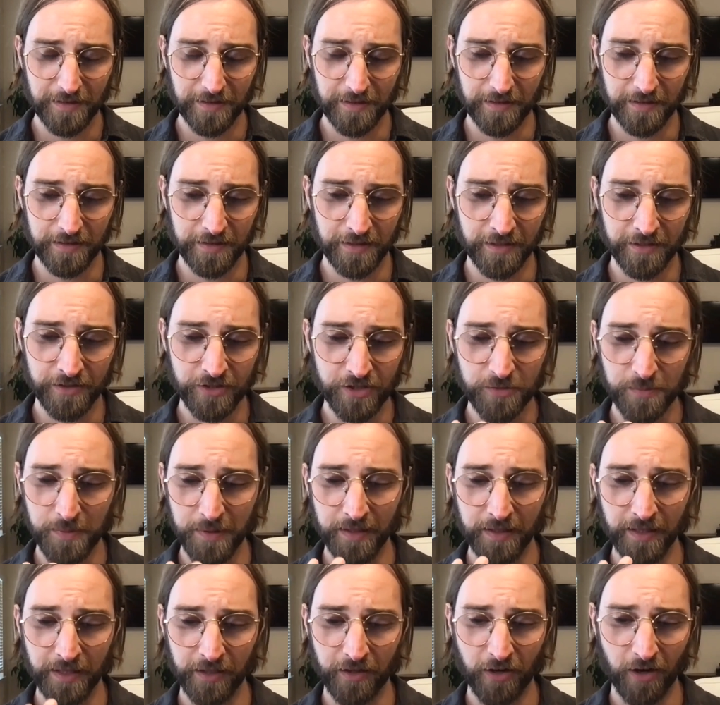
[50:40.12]
and then just
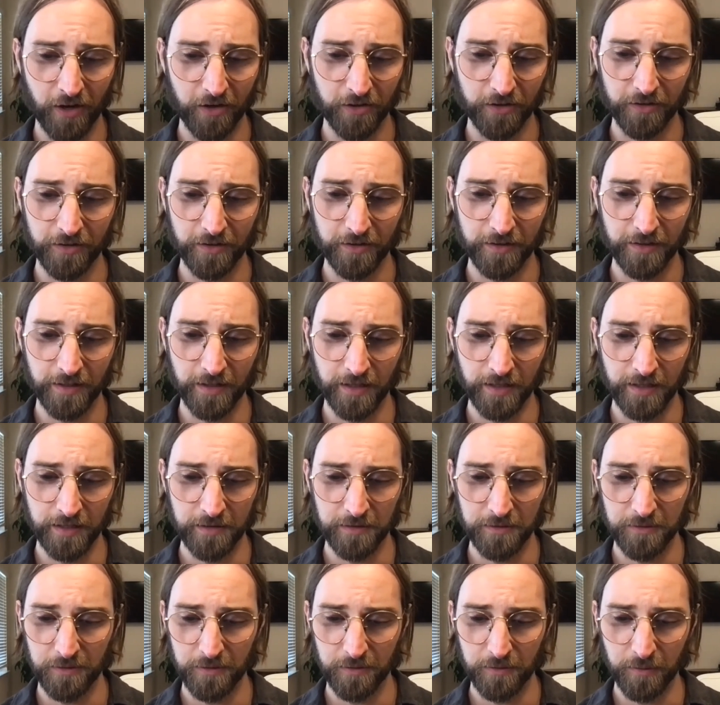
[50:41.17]
being like,
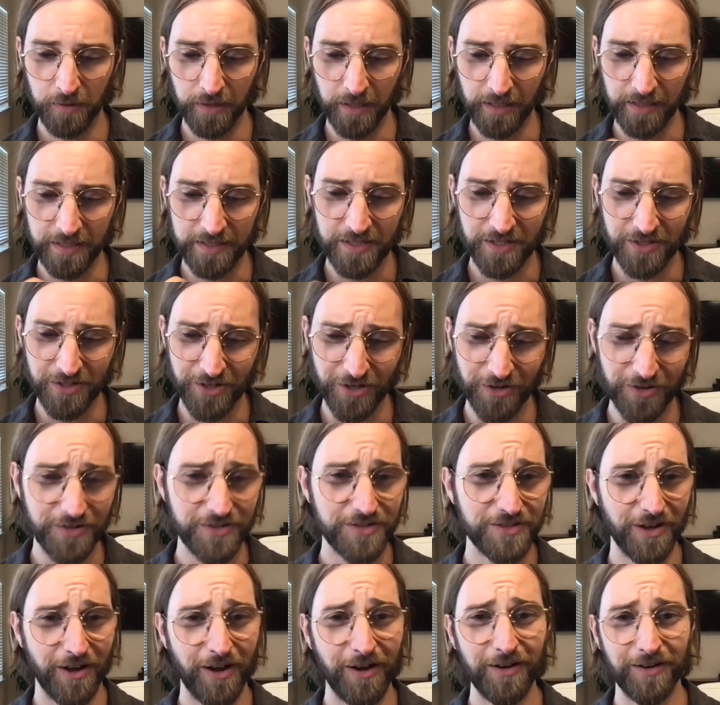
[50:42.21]
Connor, when I listen to your
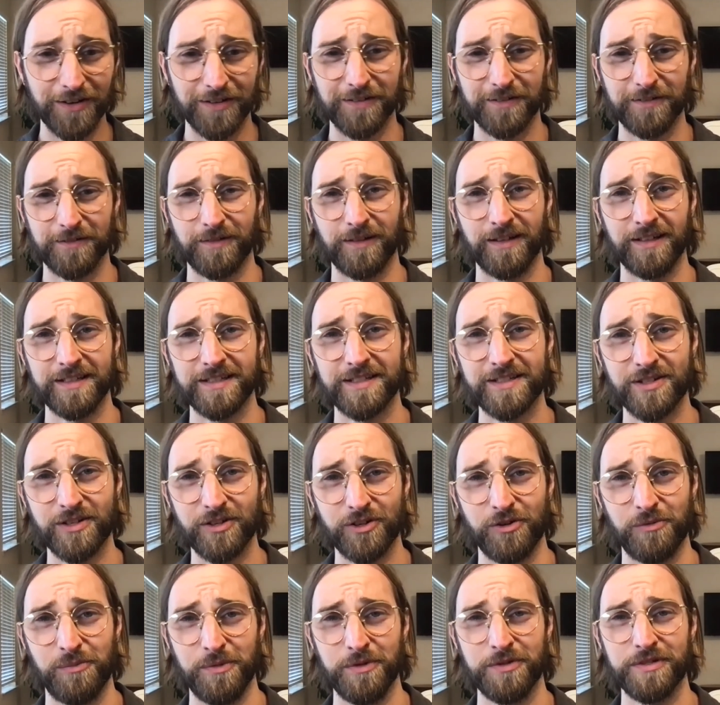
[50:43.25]
song, when I listen to
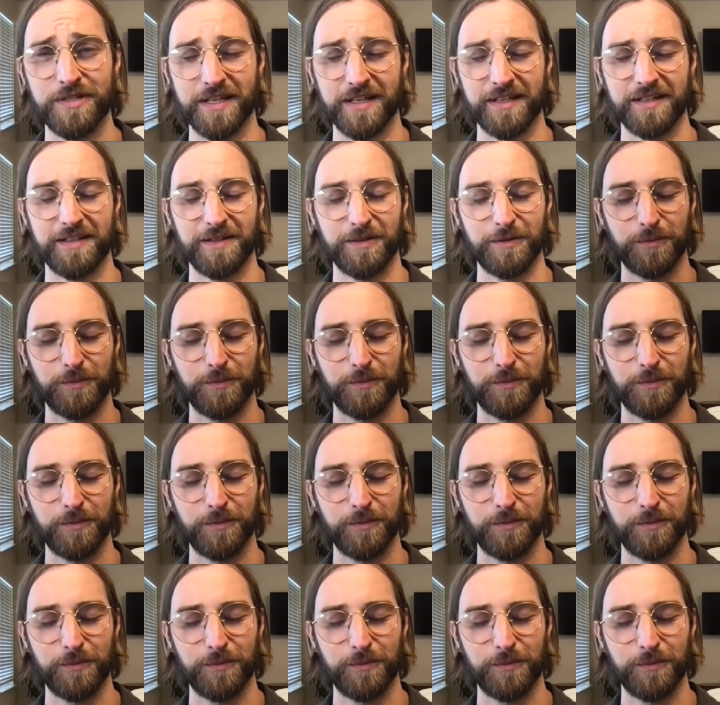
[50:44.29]
your music,